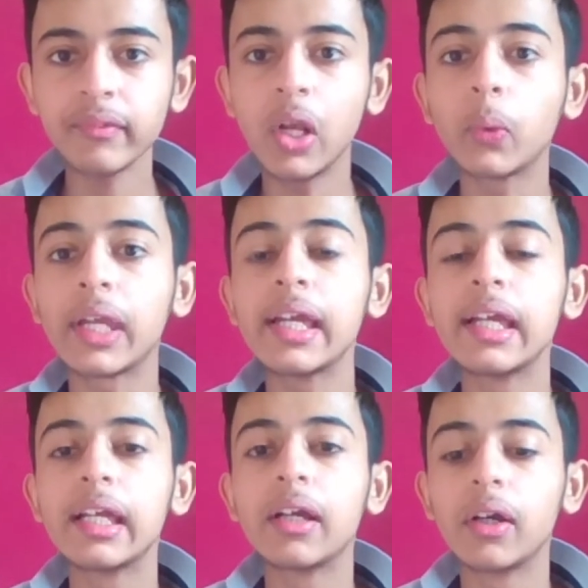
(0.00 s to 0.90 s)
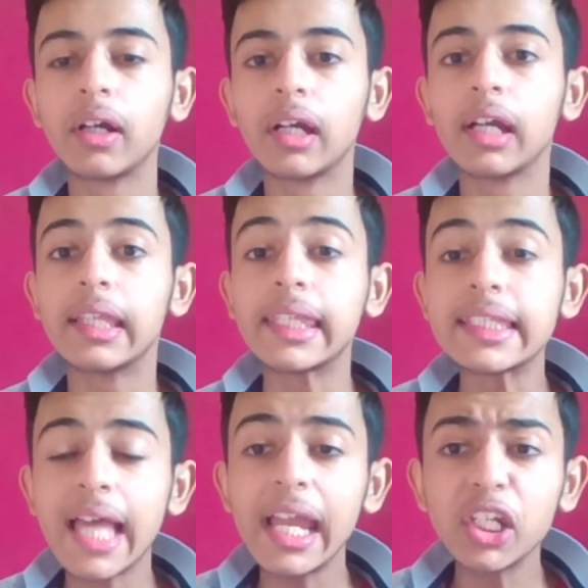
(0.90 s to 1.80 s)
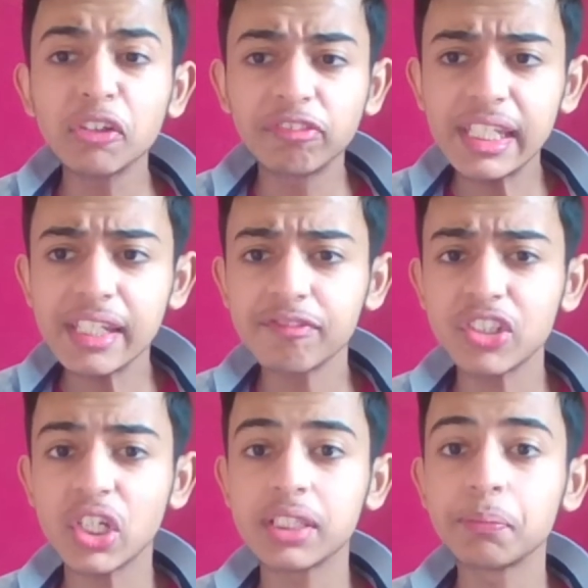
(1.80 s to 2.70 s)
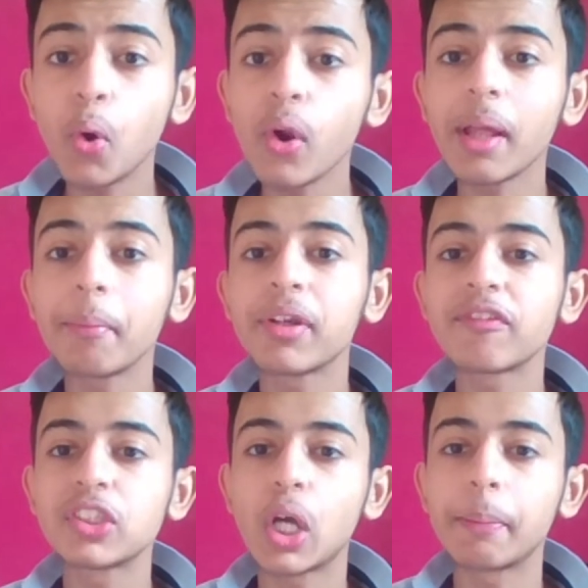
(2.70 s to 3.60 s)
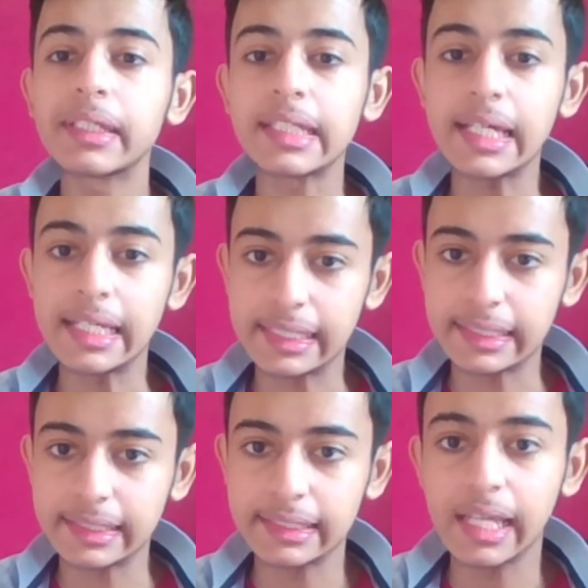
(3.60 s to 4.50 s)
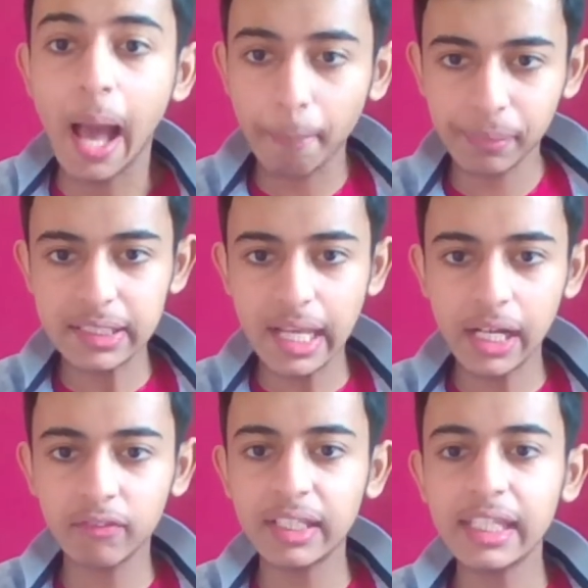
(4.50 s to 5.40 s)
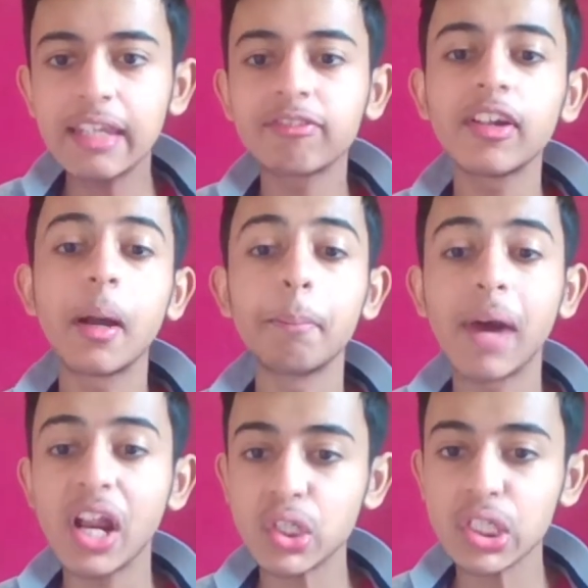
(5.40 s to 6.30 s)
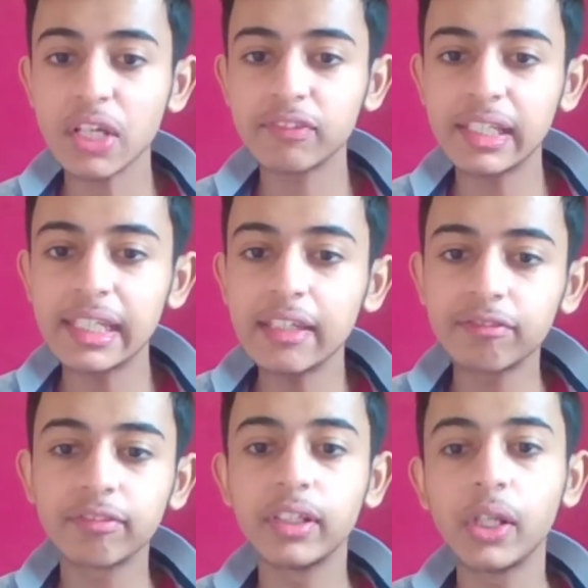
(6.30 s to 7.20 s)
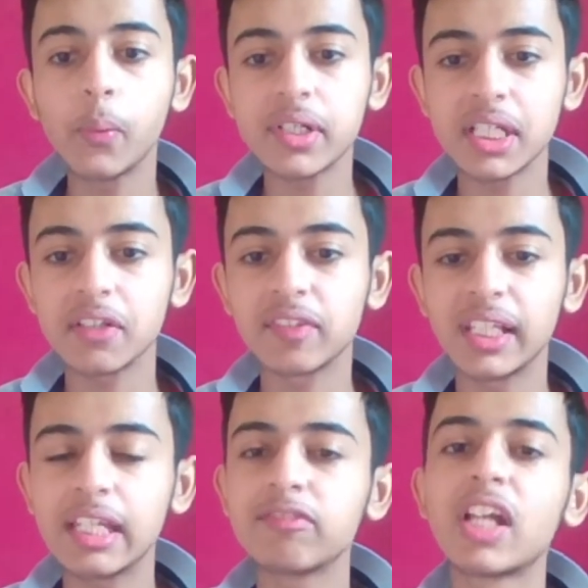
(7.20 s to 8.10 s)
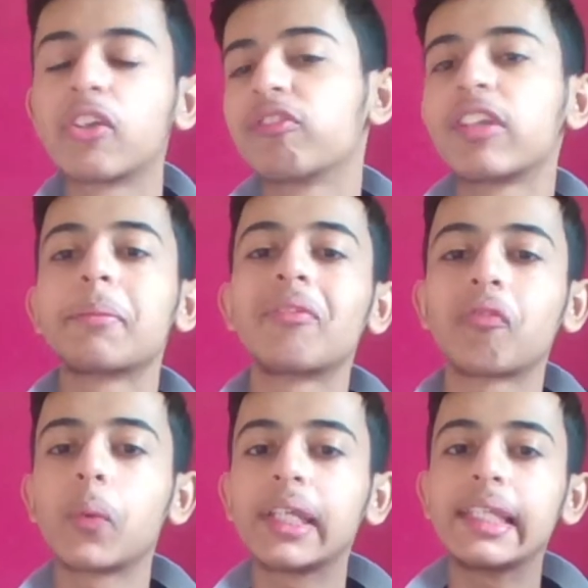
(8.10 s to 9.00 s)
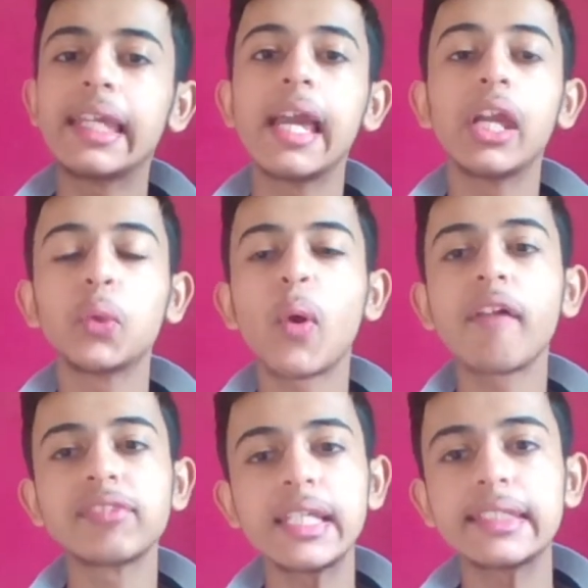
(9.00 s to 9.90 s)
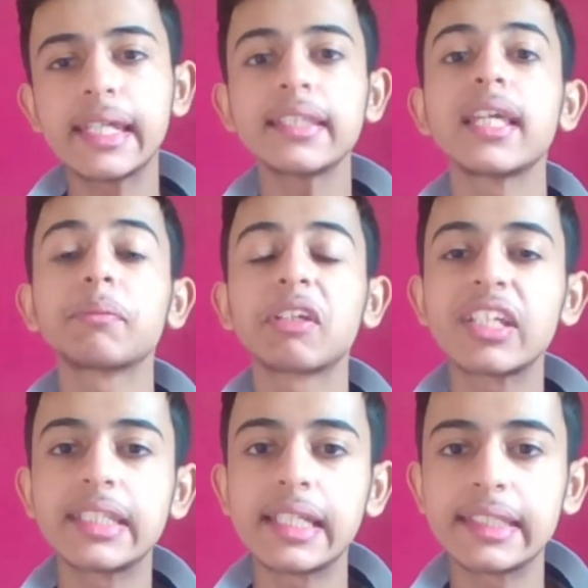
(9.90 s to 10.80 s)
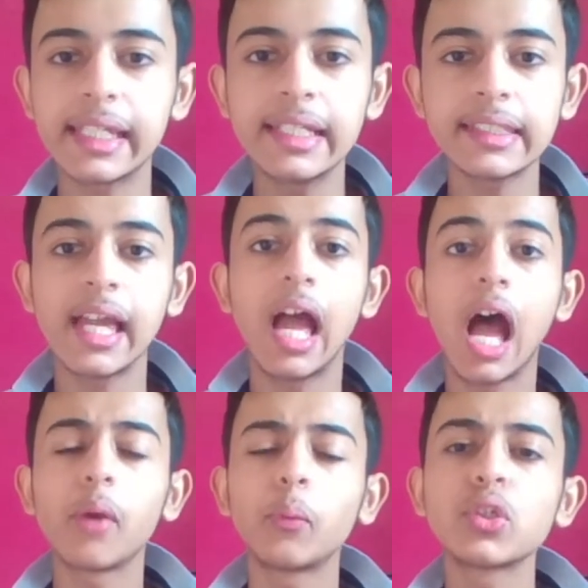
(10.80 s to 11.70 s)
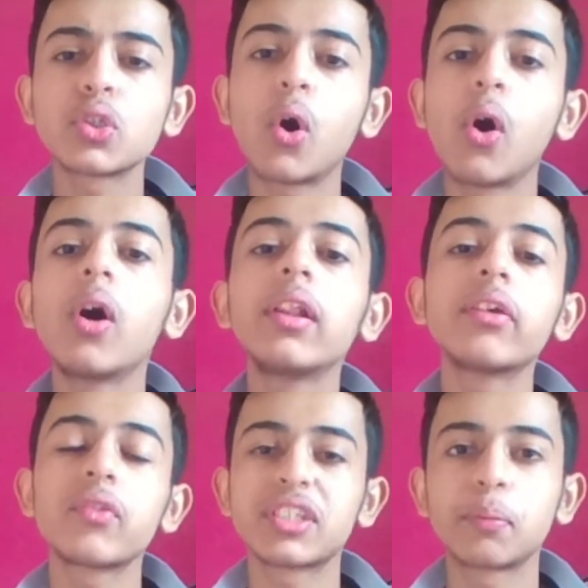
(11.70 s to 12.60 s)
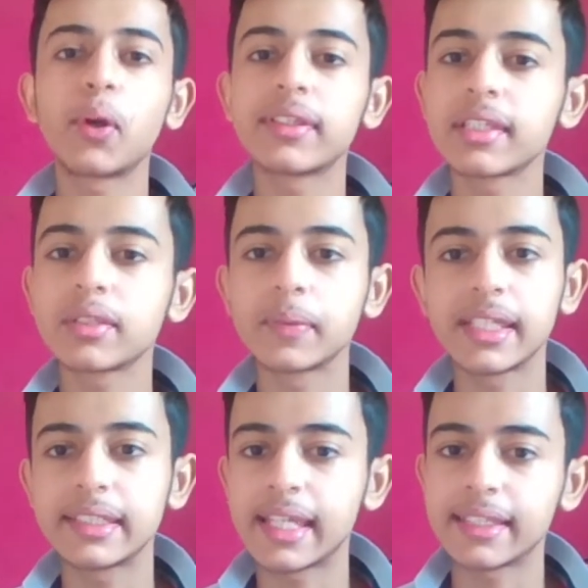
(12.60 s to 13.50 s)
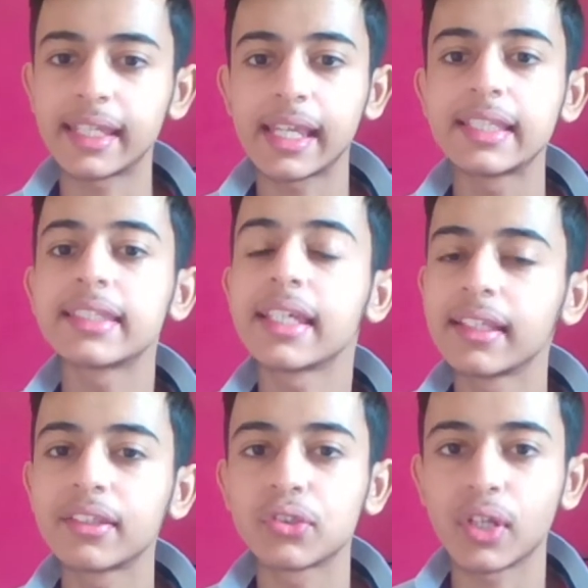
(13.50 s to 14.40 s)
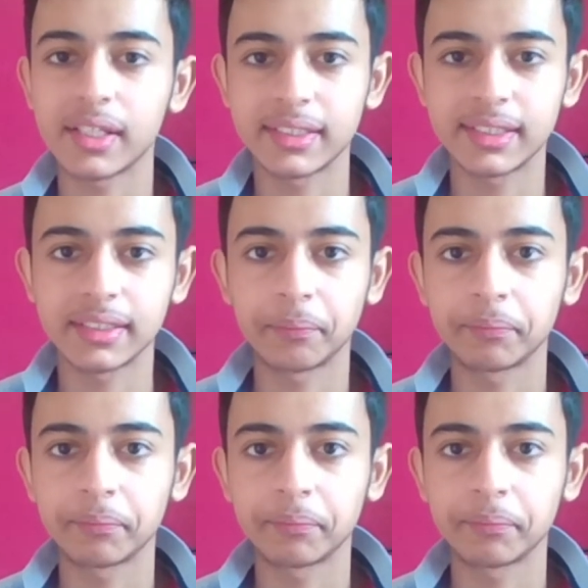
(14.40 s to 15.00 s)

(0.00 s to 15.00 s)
Okay. The side of leaf which has more number of stomata is upper side of the leaf, margins of the leaf, lower side of the leaf, none of the above. Quickly, you have 10 seconds. I'm giving 10 seconds. I want all the responses within 10 seconds in the chats.